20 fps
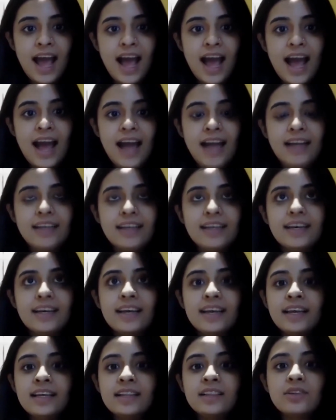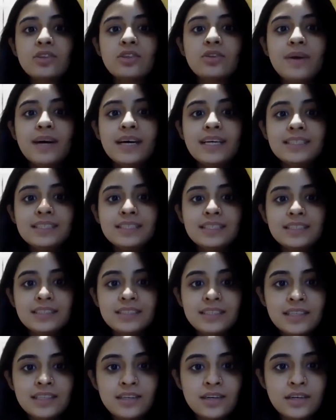And Hindutva is
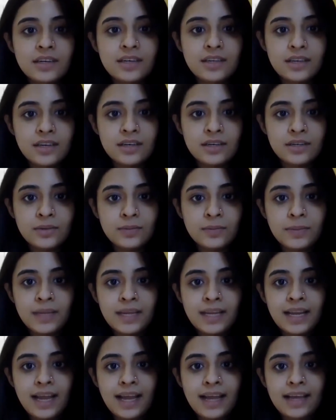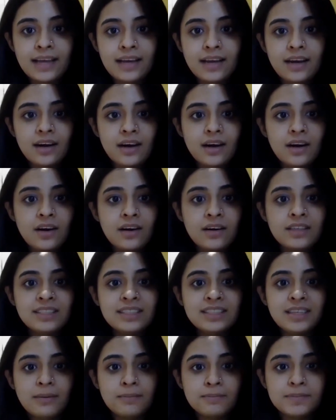considered to be like a
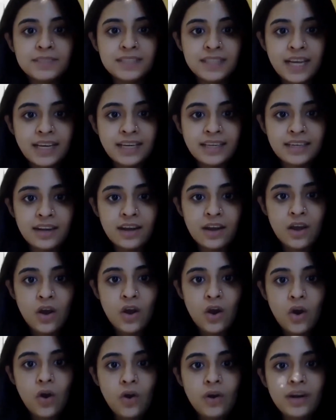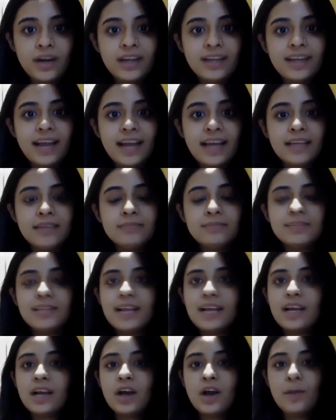subset or at times
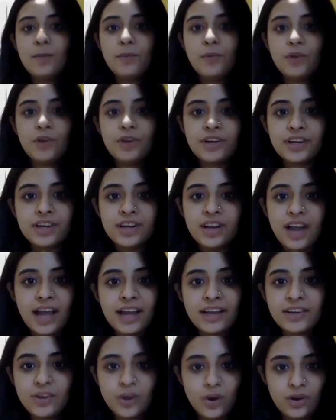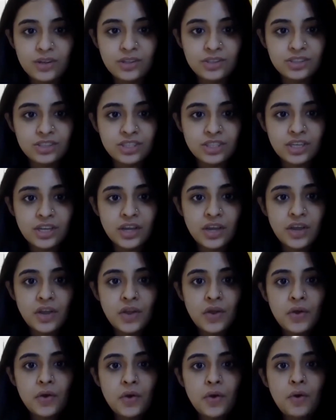like a political ideology.
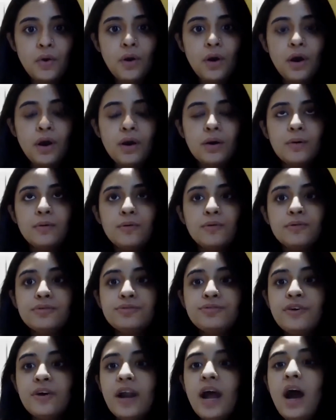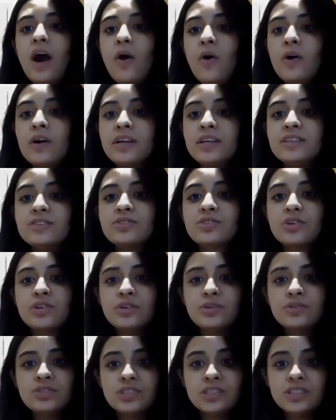For our audience, could
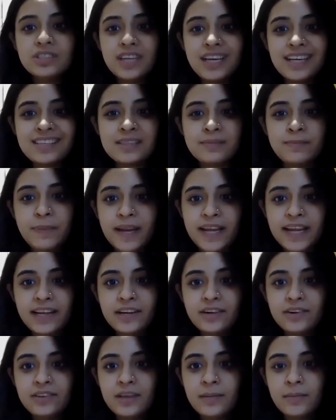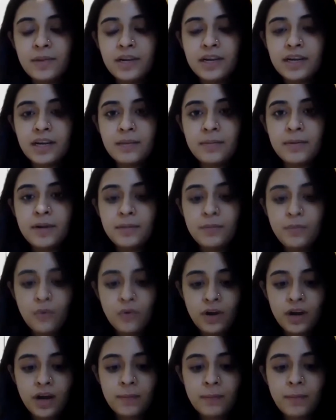you just explain to them a little bit
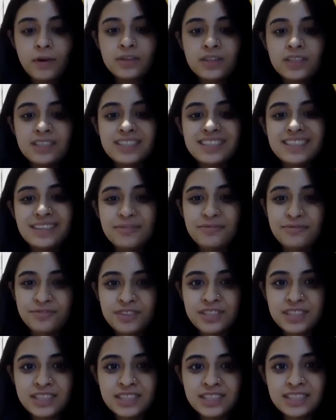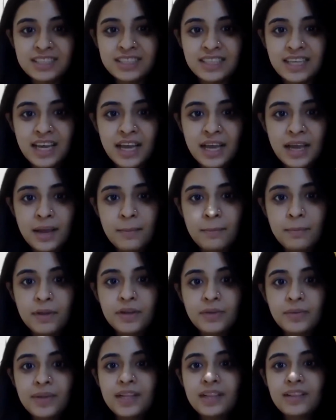more about the difference
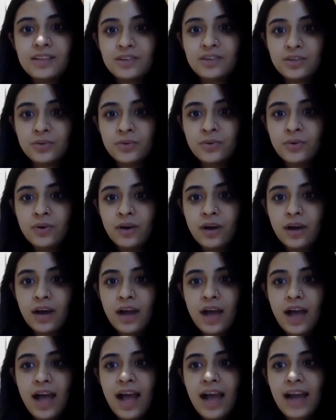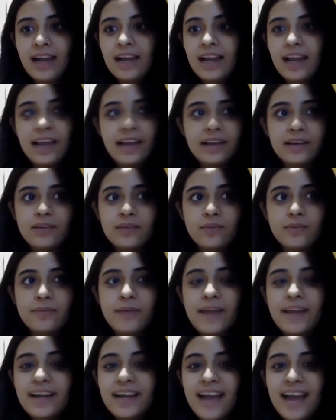between the two and like
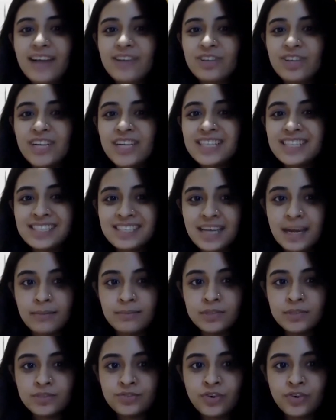where it actually stems